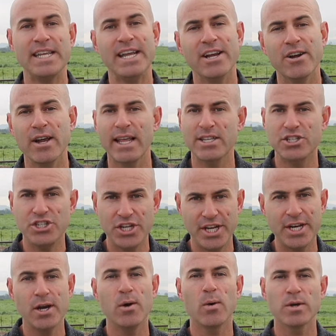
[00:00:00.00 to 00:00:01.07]
here in
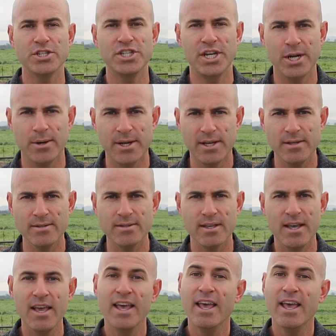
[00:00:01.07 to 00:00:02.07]
Chino or Chino Hills?